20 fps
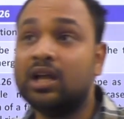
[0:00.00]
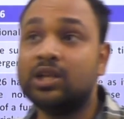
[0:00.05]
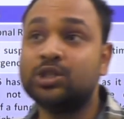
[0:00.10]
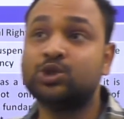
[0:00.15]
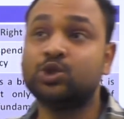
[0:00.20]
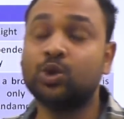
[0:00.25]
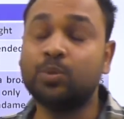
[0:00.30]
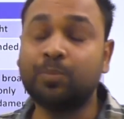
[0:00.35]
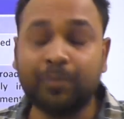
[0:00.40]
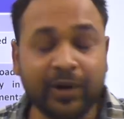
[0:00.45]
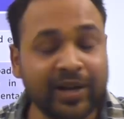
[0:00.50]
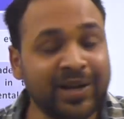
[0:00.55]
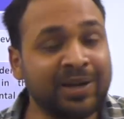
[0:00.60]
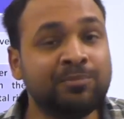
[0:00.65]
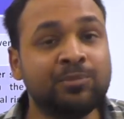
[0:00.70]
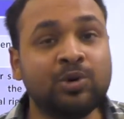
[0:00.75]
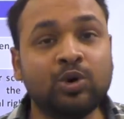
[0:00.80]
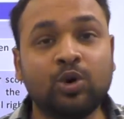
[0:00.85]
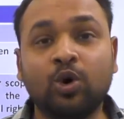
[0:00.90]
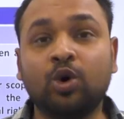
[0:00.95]

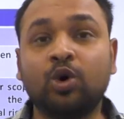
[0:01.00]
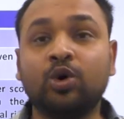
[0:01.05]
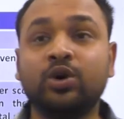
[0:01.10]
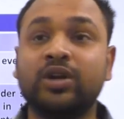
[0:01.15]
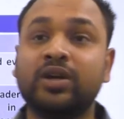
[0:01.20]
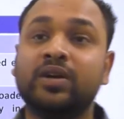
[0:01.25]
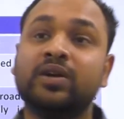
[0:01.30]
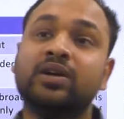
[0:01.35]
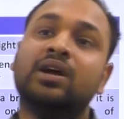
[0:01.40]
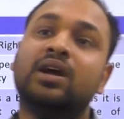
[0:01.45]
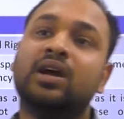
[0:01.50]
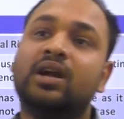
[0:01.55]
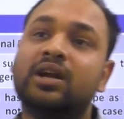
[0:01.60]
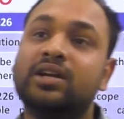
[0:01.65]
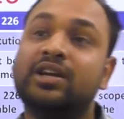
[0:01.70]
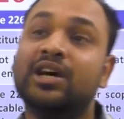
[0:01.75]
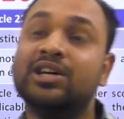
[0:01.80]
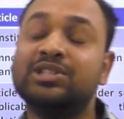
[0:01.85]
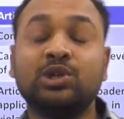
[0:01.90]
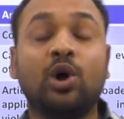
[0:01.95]
Supreme Court
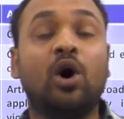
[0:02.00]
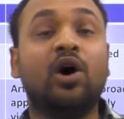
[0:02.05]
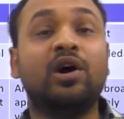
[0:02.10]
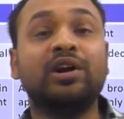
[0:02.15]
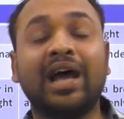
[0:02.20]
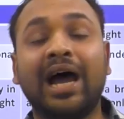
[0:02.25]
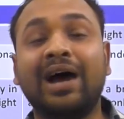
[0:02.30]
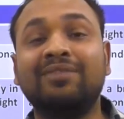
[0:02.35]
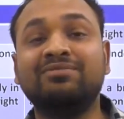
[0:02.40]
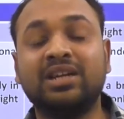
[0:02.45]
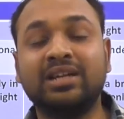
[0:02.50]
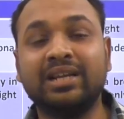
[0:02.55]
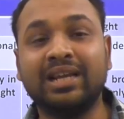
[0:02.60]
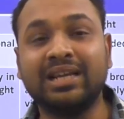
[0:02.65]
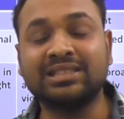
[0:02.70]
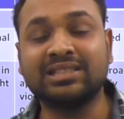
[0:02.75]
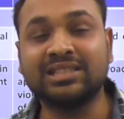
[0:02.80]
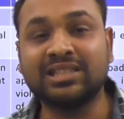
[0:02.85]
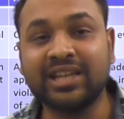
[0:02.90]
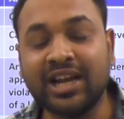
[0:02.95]
does not have the
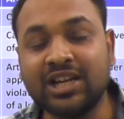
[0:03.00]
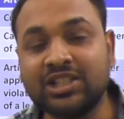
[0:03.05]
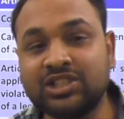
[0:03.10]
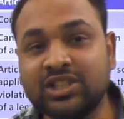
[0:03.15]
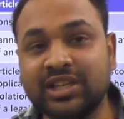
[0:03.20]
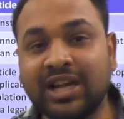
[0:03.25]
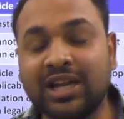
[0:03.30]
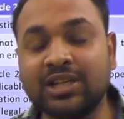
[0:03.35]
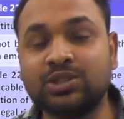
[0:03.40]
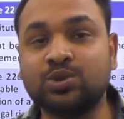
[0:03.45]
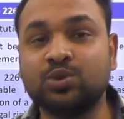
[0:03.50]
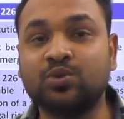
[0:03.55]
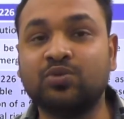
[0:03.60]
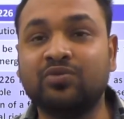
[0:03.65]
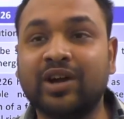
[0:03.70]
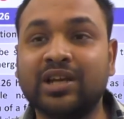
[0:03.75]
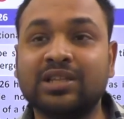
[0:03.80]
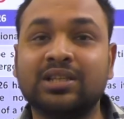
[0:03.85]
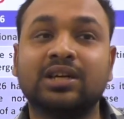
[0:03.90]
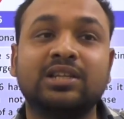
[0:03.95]
discretion as to
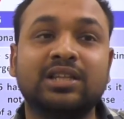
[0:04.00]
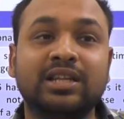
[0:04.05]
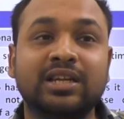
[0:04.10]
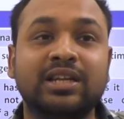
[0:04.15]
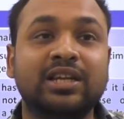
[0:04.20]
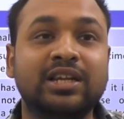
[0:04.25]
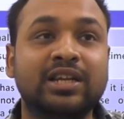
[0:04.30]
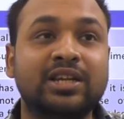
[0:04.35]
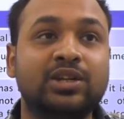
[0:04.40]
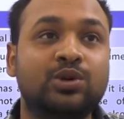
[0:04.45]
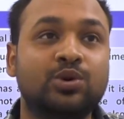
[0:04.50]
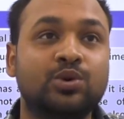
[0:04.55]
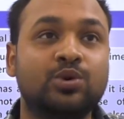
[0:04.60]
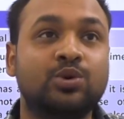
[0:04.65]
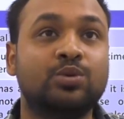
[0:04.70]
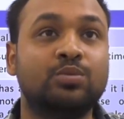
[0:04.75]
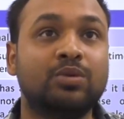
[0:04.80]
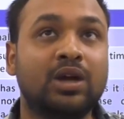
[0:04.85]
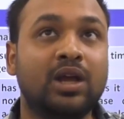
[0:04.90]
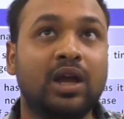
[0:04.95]
whether they need
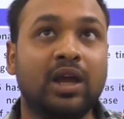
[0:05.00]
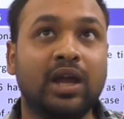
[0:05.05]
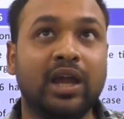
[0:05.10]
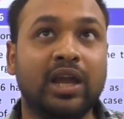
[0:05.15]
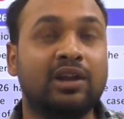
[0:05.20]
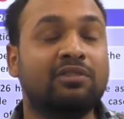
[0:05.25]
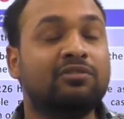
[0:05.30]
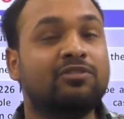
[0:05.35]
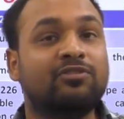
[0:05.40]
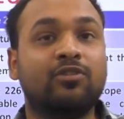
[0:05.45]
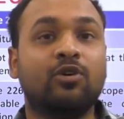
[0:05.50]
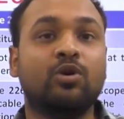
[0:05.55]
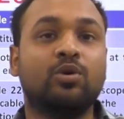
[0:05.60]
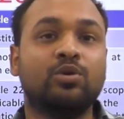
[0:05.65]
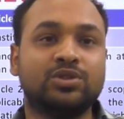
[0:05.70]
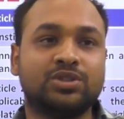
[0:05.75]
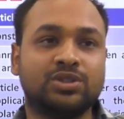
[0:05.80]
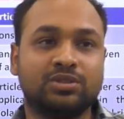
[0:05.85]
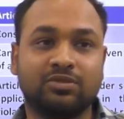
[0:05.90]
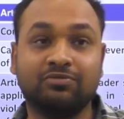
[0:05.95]
to
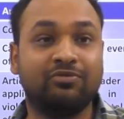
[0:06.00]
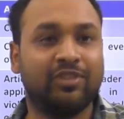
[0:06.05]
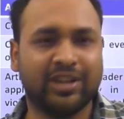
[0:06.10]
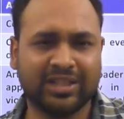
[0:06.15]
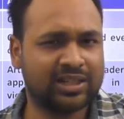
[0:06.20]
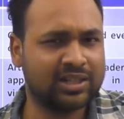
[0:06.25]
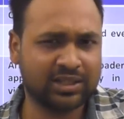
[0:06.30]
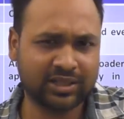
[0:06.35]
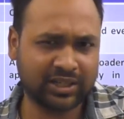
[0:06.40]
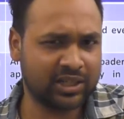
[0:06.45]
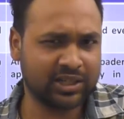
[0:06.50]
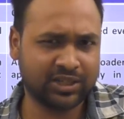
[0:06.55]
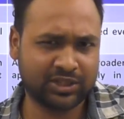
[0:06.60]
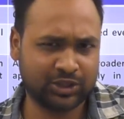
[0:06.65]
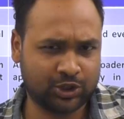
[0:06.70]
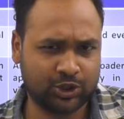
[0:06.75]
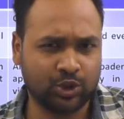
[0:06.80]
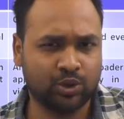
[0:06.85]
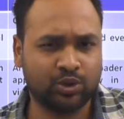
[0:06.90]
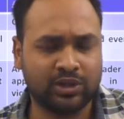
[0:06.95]
enforce, whether they
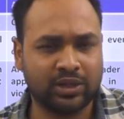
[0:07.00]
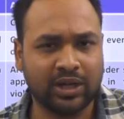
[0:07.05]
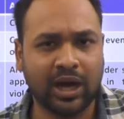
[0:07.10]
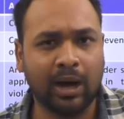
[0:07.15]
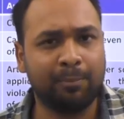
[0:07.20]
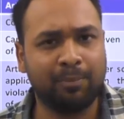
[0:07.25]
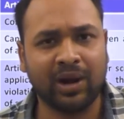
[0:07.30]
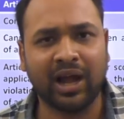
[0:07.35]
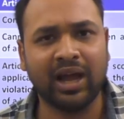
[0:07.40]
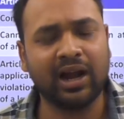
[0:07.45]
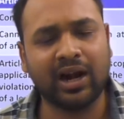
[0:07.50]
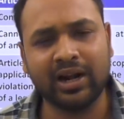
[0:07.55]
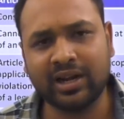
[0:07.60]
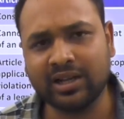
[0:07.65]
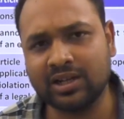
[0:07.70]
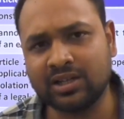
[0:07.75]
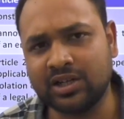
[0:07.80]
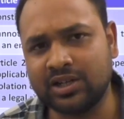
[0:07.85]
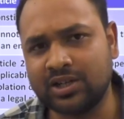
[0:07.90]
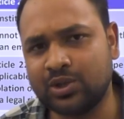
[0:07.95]
should apply
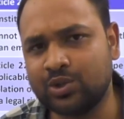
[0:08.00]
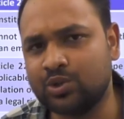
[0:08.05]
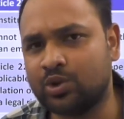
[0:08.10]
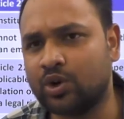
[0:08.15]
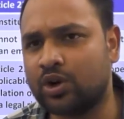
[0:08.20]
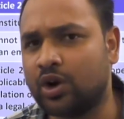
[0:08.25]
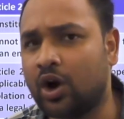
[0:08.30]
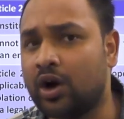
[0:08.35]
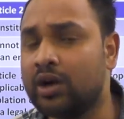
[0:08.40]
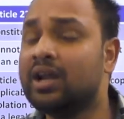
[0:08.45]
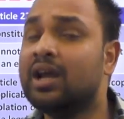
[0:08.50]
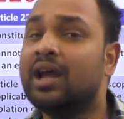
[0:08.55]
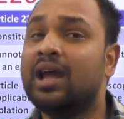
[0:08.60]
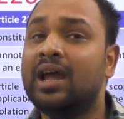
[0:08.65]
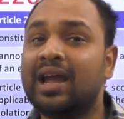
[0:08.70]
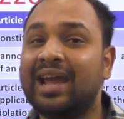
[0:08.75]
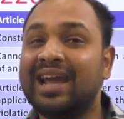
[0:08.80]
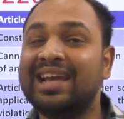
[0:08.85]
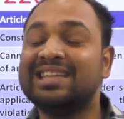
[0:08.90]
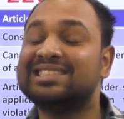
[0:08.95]
Article 32 or not.
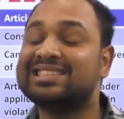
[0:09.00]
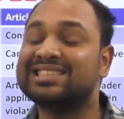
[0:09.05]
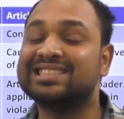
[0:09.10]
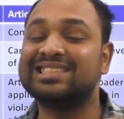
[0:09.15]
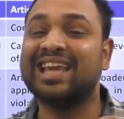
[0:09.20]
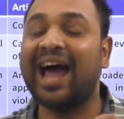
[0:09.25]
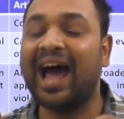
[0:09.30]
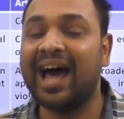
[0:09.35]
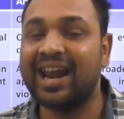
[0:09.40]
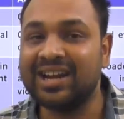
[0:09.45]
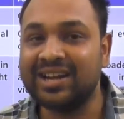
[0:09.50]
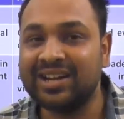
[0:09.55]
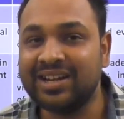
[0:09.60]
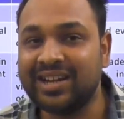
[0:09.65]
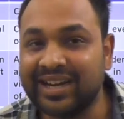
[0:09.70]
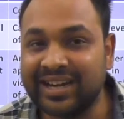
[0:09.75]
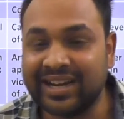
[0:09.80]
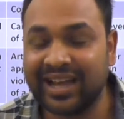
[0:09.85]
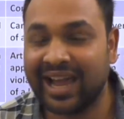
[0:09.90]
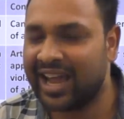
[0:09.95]
It's
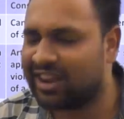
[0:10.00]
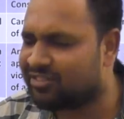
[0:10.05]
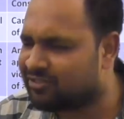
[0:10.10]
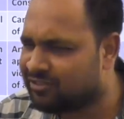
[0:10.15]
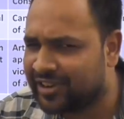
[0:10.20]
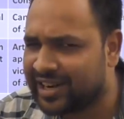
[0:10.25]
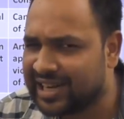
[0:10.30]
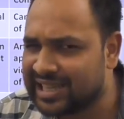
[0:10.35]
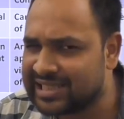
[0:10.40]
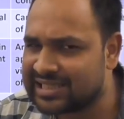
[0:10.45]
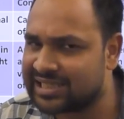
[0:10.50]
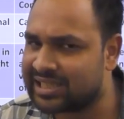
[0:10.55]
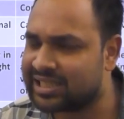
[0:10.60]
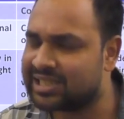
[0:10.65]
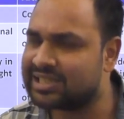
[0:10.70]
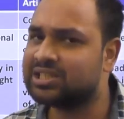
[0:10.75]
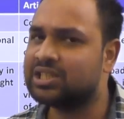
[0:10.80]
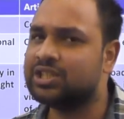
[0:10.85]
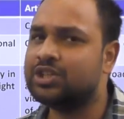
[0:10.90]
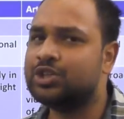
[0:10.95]
guaranteed. Every
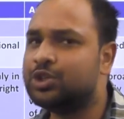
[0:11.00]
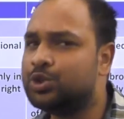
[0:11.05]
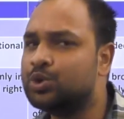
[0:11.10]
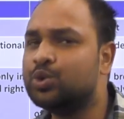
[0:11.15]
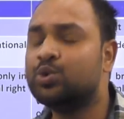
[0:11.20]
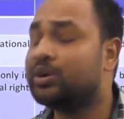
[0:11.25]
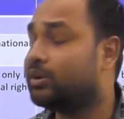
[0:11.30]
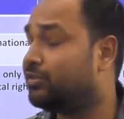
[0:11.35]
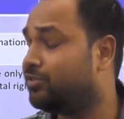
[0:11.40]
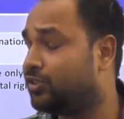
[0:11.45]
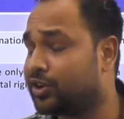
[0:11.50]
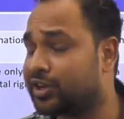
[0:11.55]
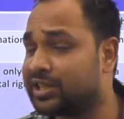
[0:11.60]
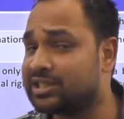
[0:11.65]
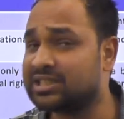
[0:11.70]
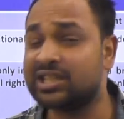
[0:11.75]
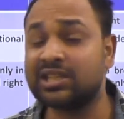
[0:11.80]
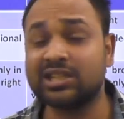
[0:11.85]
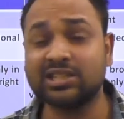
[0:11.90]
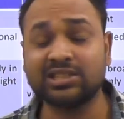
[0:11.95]
citizen, if you're a
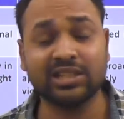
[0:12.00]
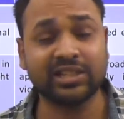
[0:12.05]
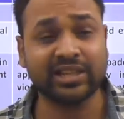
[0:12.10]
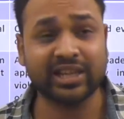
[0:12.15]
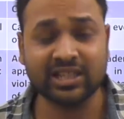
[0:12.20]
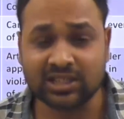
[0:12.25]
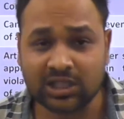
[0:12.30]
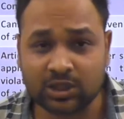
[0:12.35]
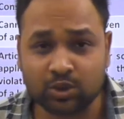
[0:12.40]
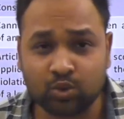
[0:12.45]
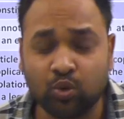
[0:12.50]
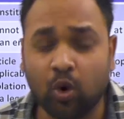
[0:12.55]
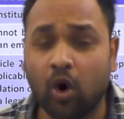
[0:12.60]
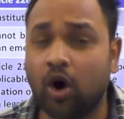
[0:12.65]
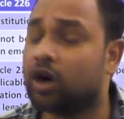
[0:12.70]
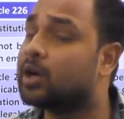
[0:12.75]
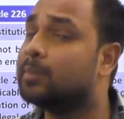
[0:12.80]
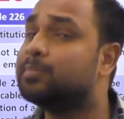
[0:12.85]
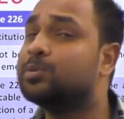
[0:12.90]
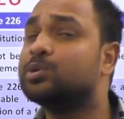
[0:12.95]
citizen, can just
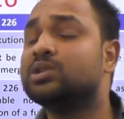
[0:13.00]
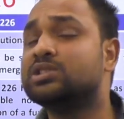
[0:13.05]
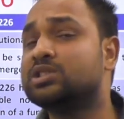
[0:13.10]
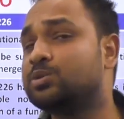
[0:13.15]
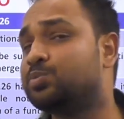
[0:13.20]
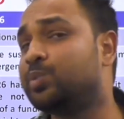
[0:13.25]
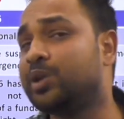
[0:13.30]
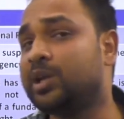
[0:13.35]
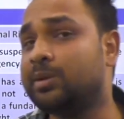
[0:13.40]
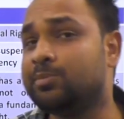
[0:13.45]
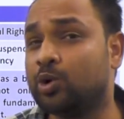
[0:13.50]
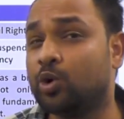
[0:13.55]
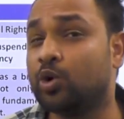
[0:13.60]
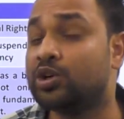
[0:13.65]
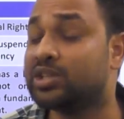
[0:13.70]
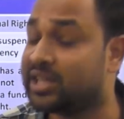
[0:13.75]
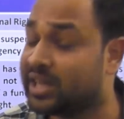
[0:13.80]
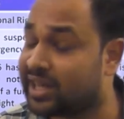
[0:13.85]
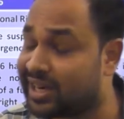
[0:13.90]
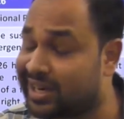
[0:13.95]
walk up to the Supreme
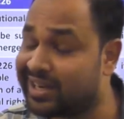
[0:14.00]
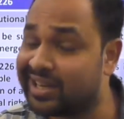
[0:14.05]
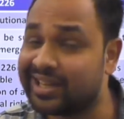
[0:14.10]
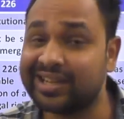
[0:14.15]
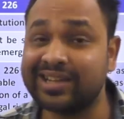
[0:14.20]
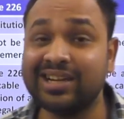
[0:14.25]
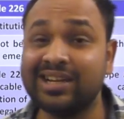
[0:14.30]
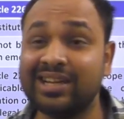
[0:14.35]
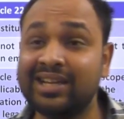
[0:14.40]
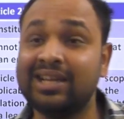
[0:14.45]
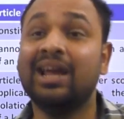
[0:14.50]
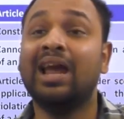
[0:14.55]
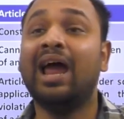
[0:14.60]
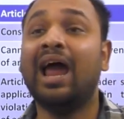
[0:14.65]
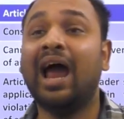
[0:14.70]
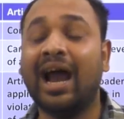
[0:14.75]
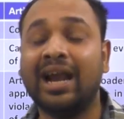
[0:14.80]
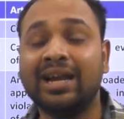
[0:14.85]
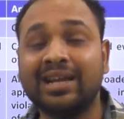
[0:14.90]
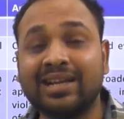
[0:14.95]
Court theoretically
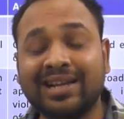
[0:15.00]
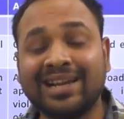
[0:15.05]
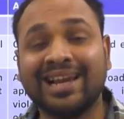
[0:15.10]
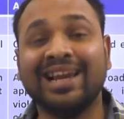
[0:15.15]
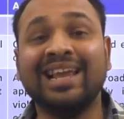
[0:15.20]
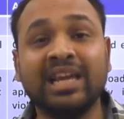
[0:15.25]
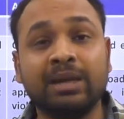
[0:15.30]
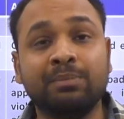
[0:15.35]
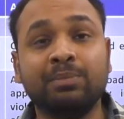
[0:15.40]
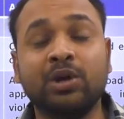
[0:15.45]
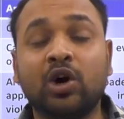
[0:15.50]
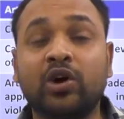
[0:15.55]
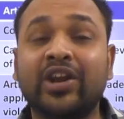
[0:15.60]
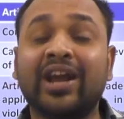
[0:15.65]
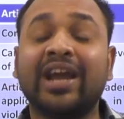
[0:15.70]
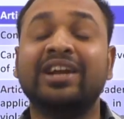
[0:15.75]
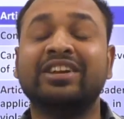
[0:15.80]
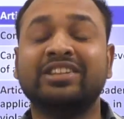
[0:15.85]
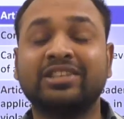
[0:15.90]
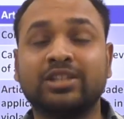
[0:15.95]
and claim your
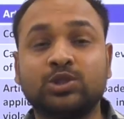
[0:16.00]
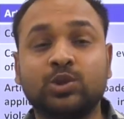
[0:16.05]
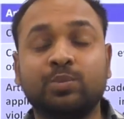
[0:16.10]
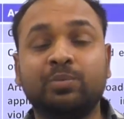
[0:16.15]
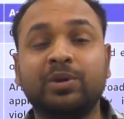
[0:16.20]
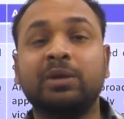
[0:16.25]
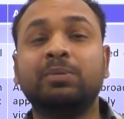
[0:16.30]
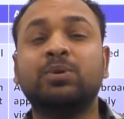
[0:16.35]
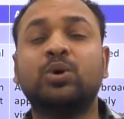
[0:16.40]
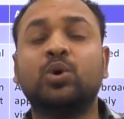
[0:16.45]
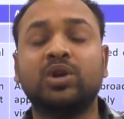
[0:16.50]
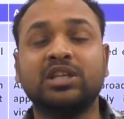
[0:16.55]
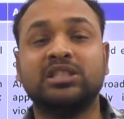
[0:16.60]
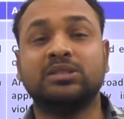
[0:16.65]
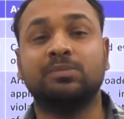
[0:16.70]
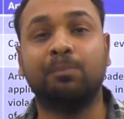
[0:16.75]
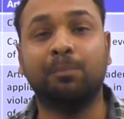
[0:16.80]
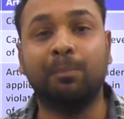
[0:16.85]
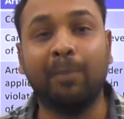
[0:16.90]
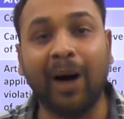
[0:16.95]
right, and the Supreme Court
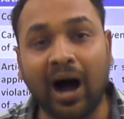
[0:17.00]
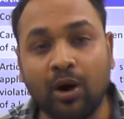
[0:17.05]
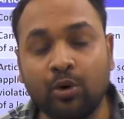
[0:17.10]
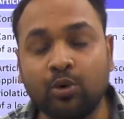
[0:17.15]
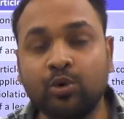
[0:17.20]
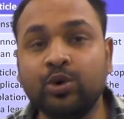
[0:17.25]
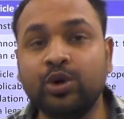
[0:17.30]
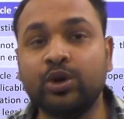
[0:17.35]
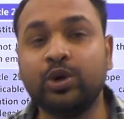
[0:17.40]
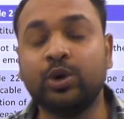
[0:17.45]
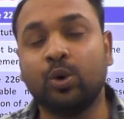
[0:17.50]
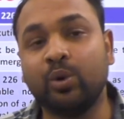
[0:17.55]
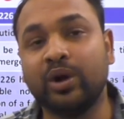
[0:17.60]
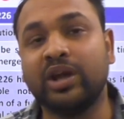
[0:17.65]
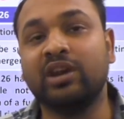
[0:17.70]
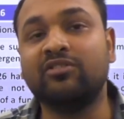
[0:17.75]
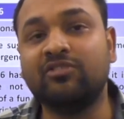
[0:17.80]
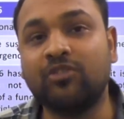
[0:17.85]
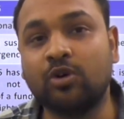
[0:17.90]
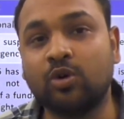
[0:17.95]
is bound to
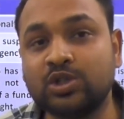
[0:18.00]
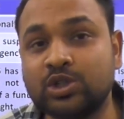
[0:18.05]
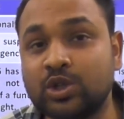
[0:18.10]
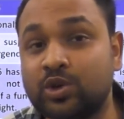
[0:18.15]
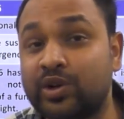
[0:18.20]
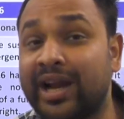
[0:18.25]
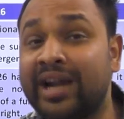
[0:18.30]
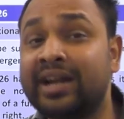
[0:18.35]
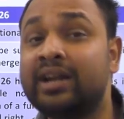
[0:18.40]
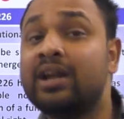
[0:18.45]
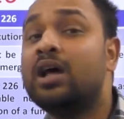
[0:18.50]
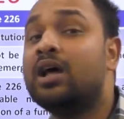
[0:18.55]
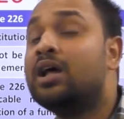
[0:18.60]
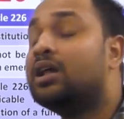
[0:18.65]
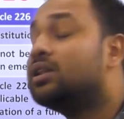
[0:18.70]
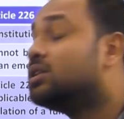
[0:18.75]
enforce your right.